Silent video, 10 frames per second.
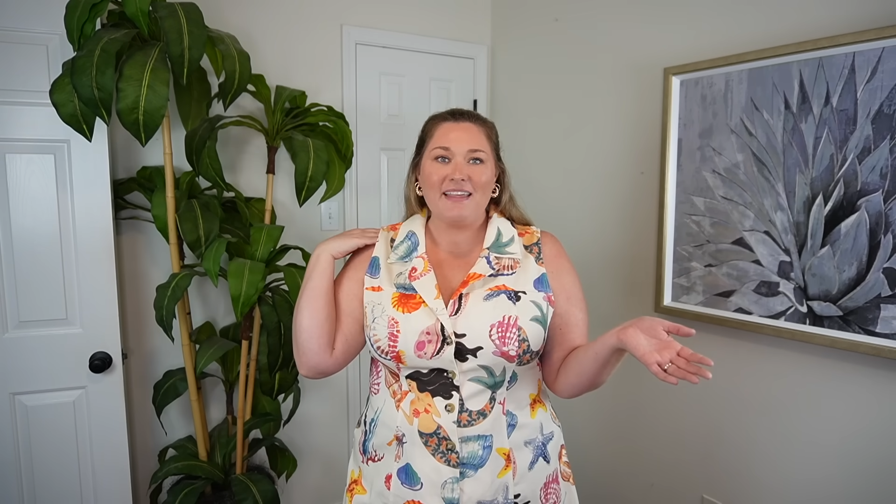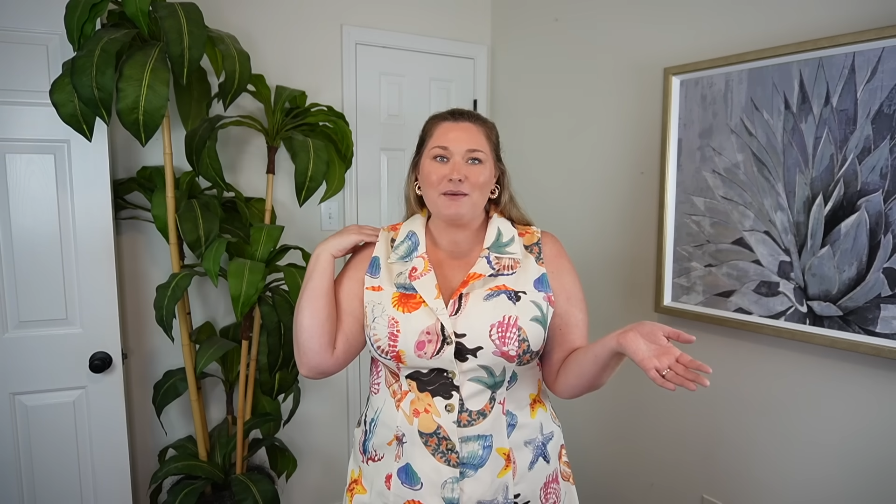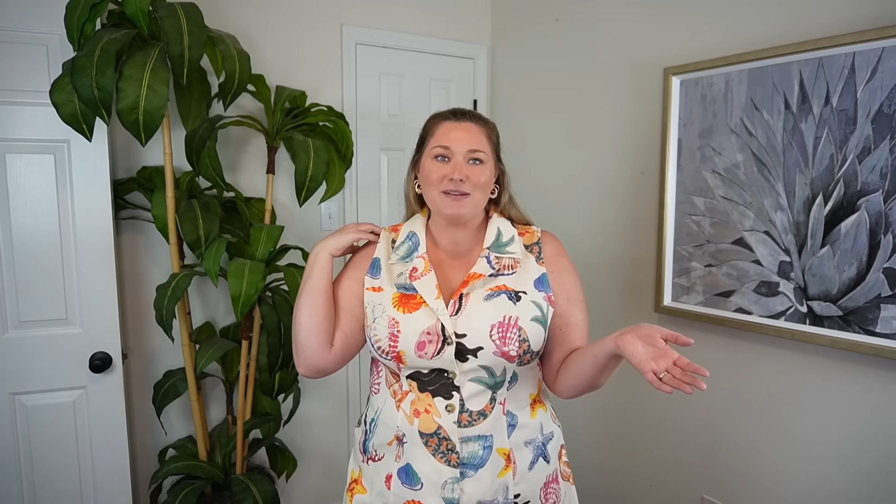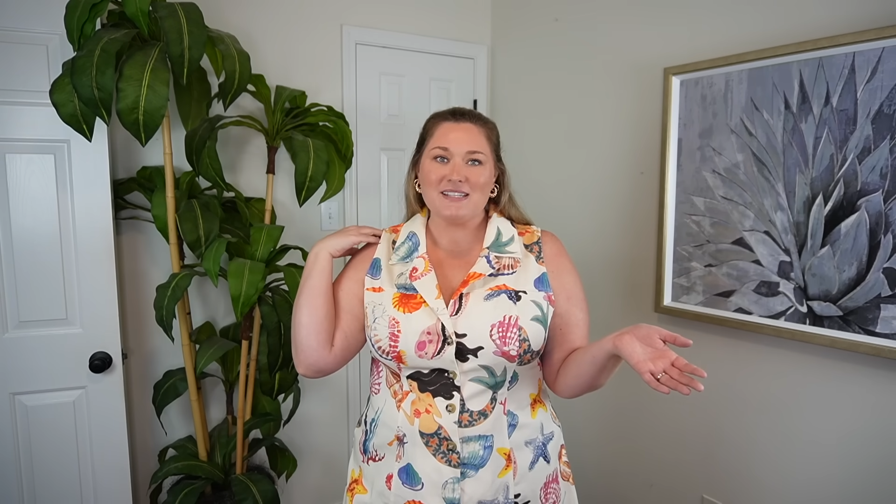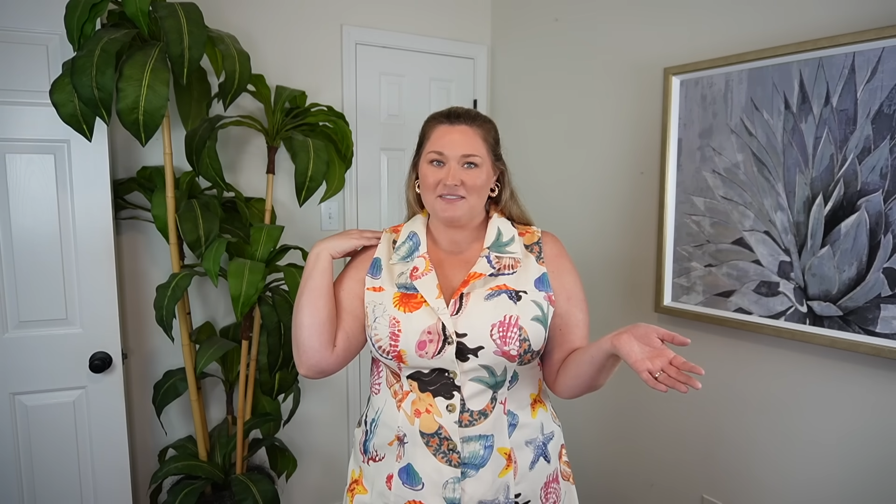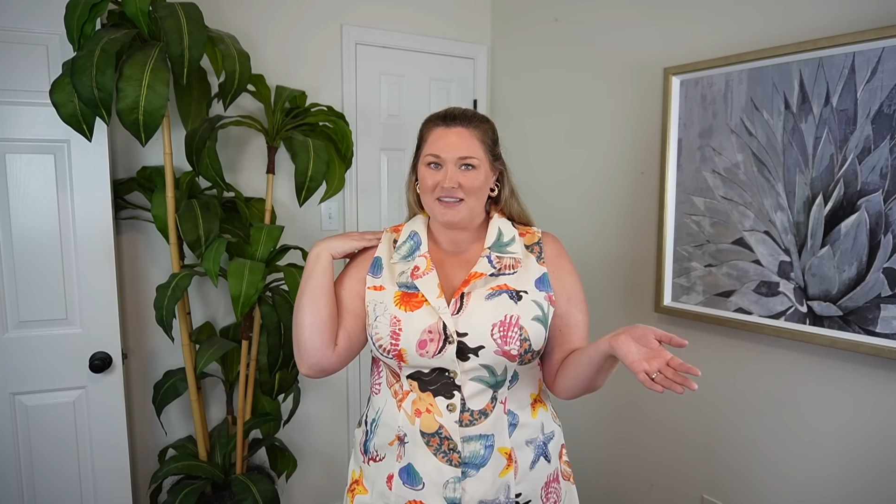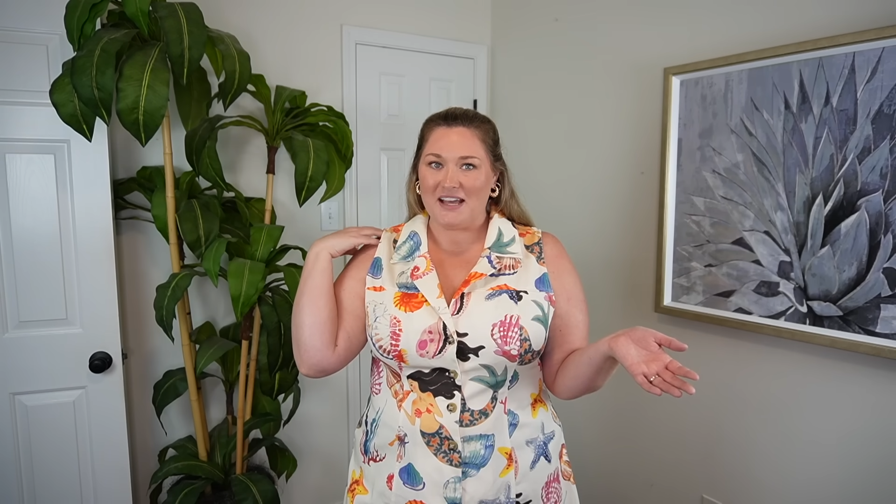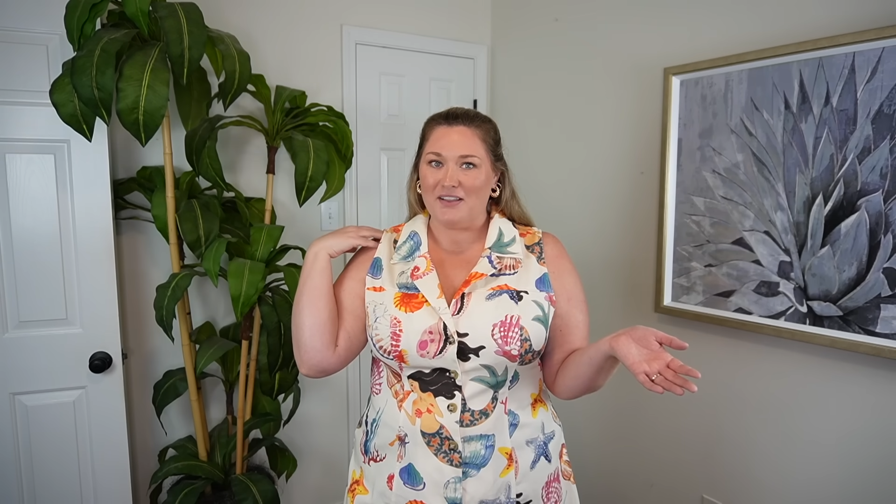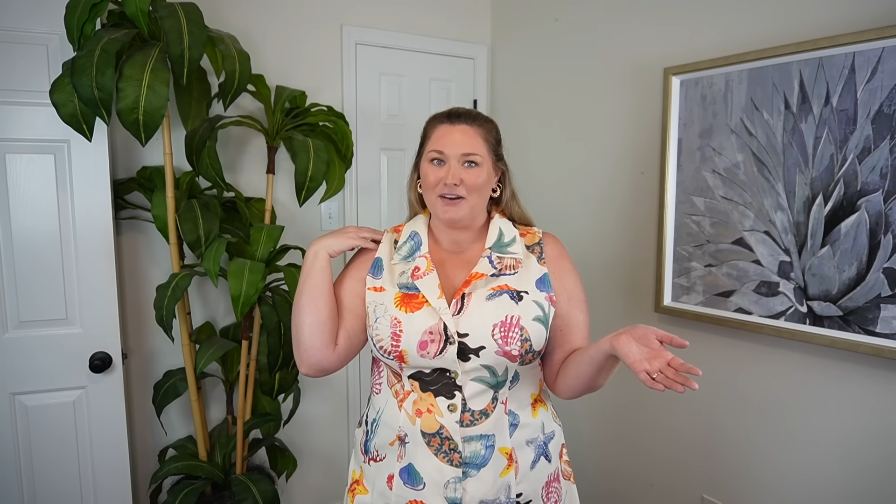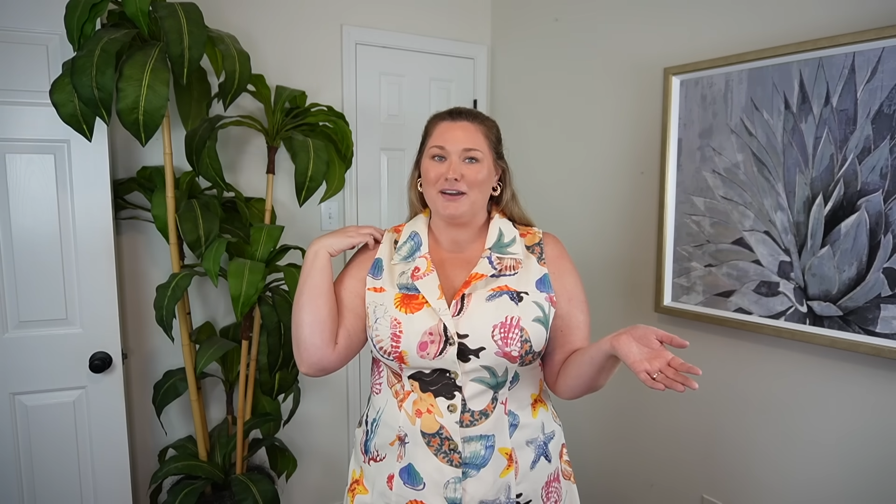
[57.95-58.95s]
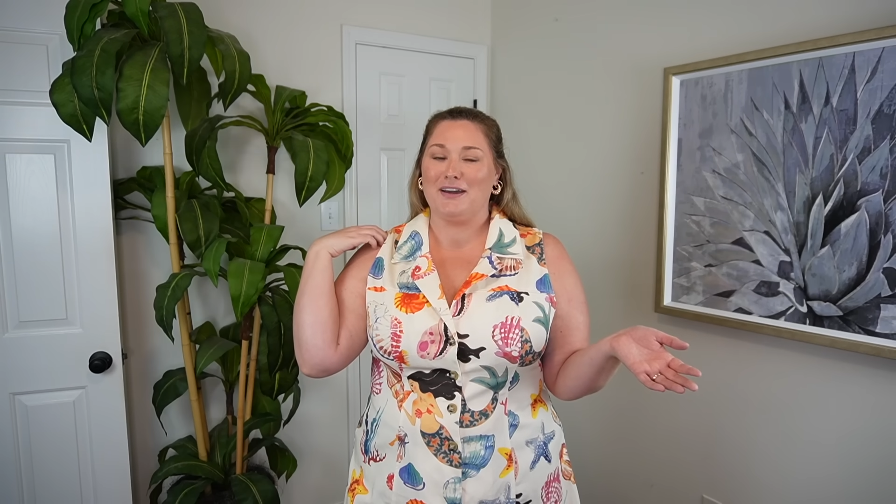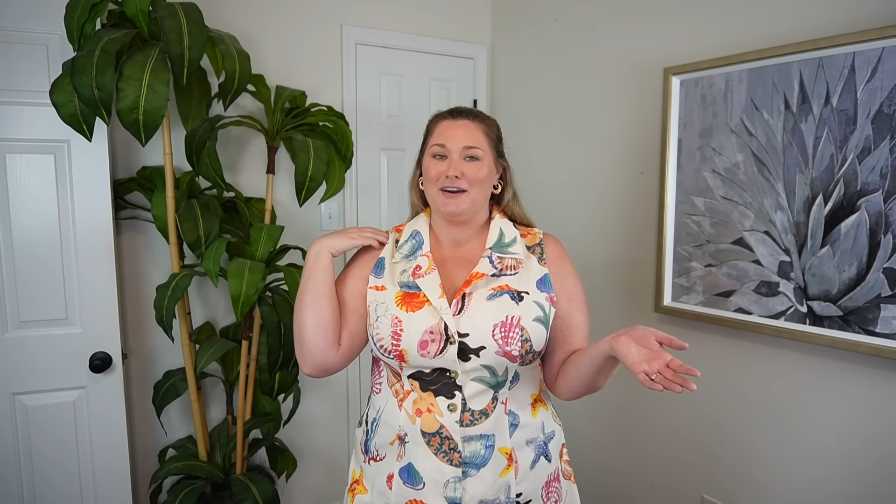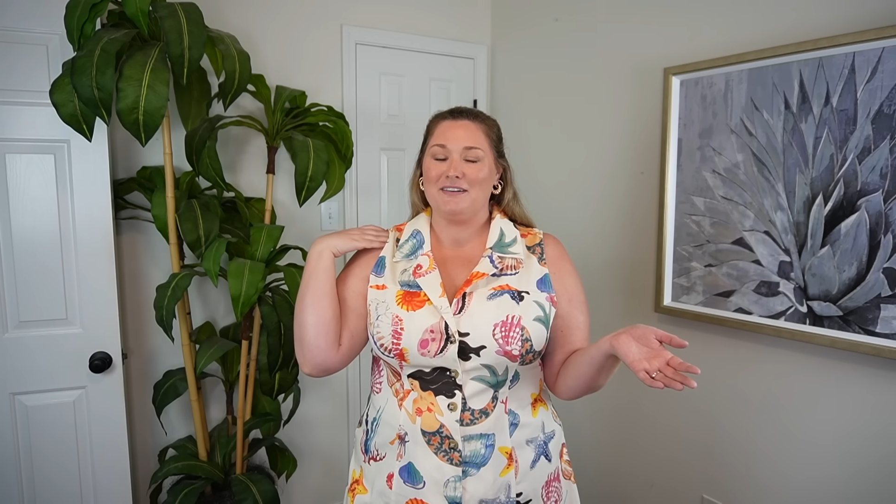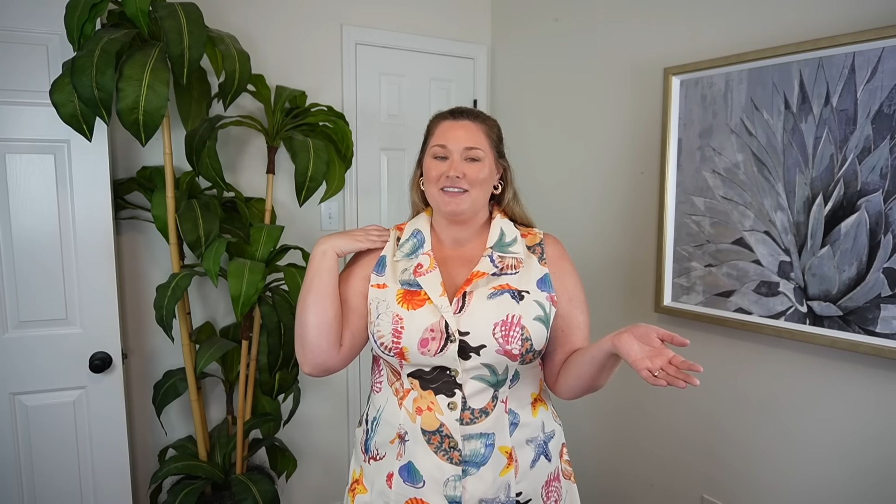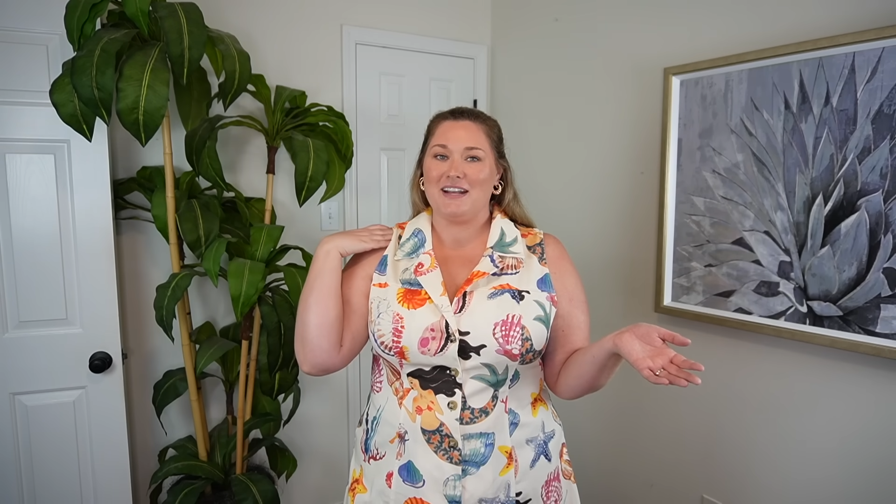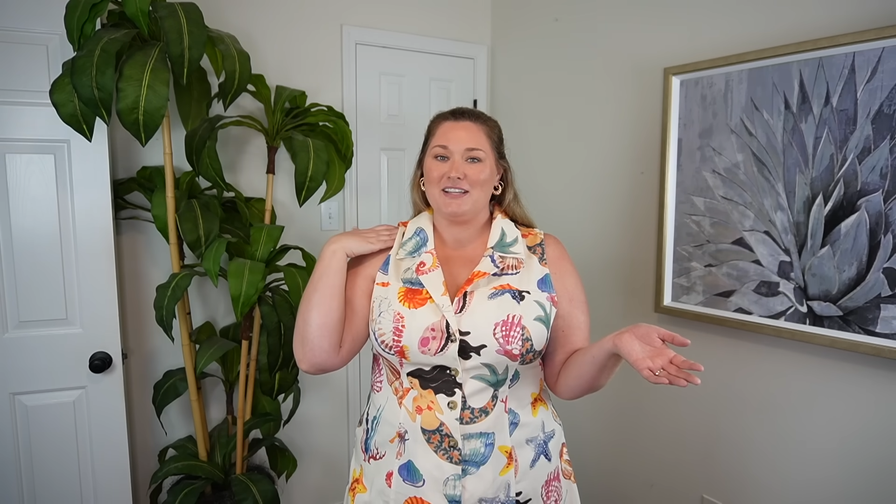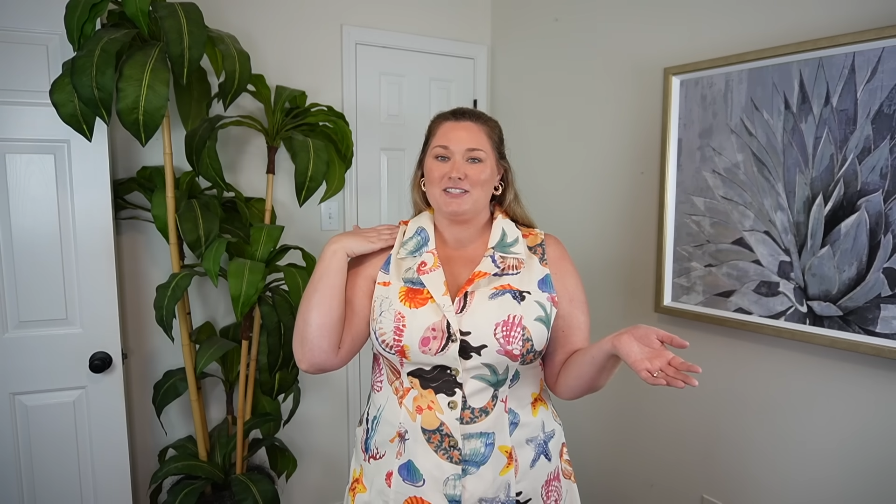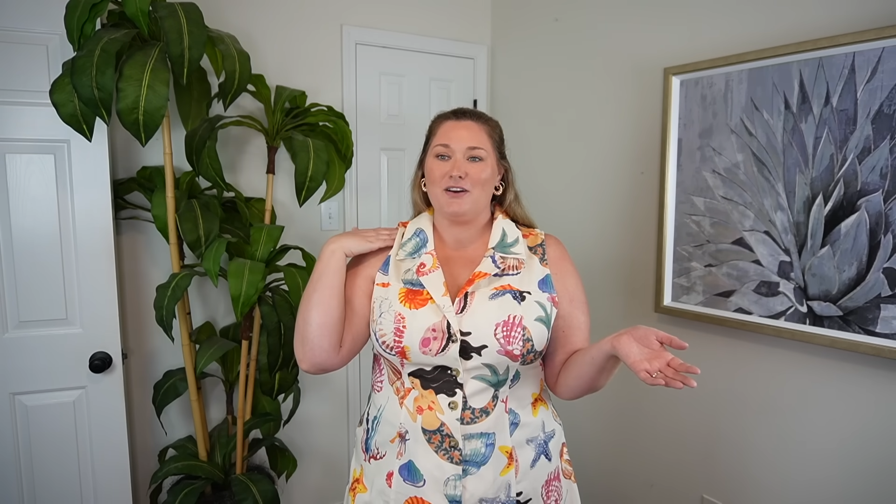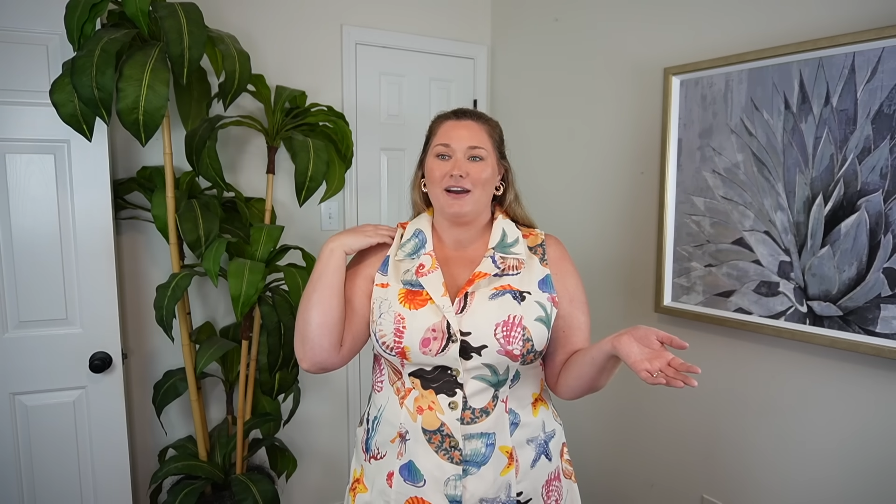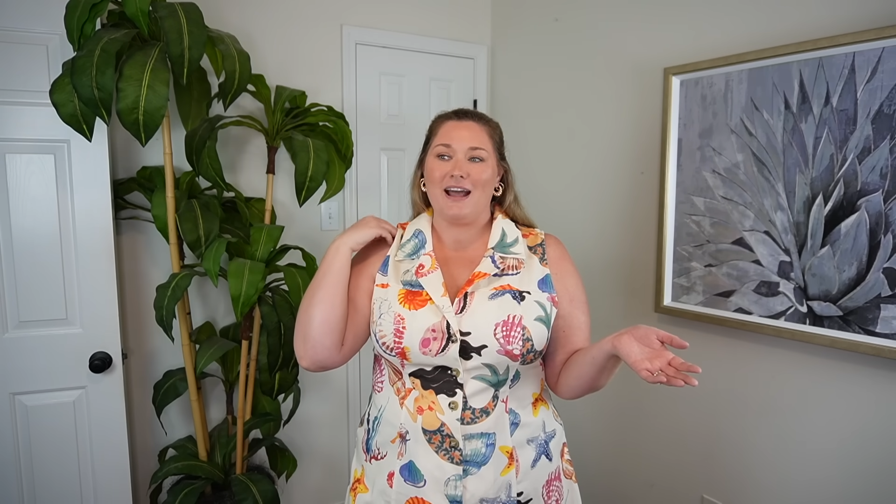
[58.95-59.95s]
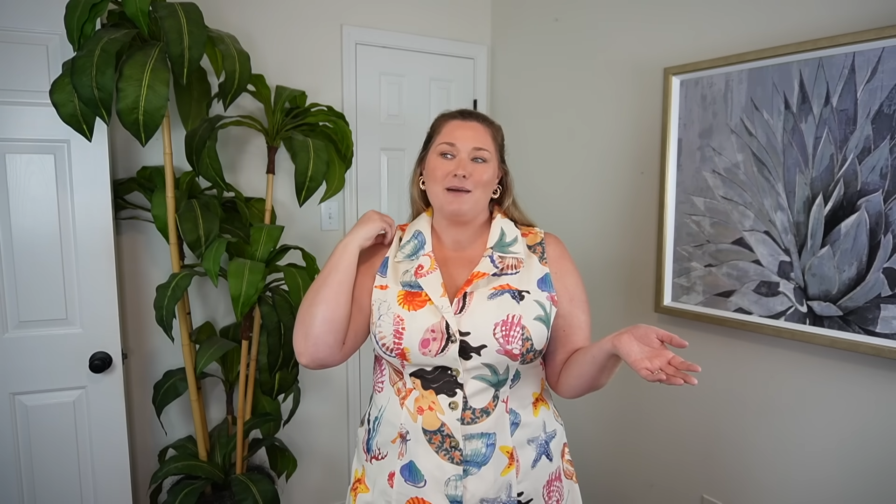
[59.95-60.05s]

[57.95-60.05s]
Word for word: And that wasn't even that long ago that I saw it.